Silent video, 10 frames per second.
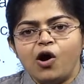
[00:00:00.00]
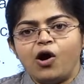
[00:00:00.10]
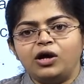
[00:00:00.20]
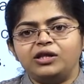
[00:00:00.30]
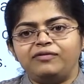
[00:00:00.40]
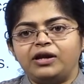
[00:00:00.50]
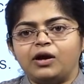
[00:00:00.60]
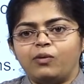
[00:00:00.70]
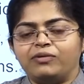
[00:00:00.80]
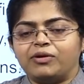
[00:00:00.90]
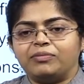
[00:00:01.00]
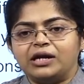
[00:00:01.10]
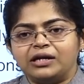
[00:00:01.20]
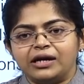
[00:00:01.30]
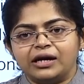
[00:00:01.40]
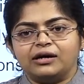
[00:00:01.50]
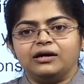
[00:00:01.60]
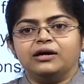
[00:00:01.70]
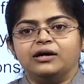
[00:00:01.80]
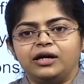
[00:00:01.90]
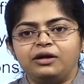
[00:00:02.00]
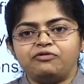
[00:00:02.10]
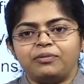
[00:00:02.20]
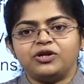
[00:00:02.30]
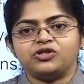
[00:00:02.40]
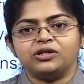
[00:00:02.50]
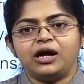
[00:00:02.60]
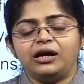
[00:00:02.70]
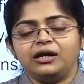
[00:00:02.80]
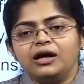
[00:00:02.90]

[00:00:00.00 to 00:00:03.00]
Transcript: On the way, now if I'm getting an information that,